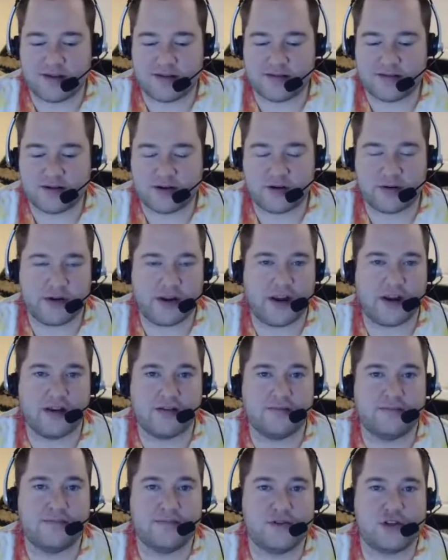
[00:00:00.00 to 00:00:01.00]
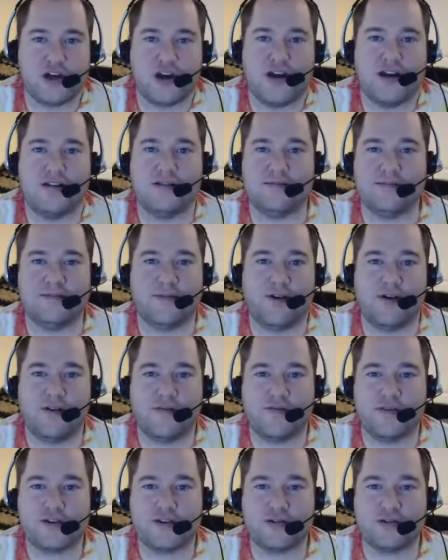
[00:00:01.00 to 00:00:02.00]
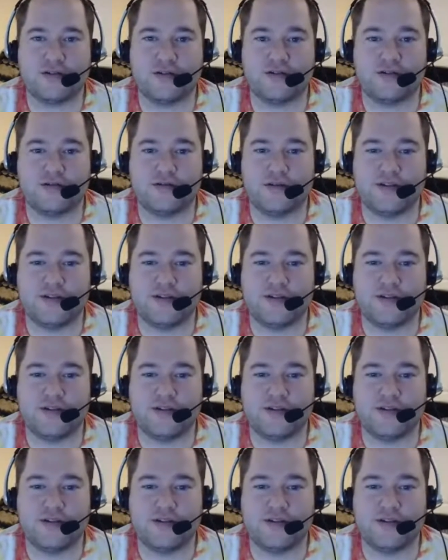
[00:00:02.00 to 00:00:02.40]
create a giant artificial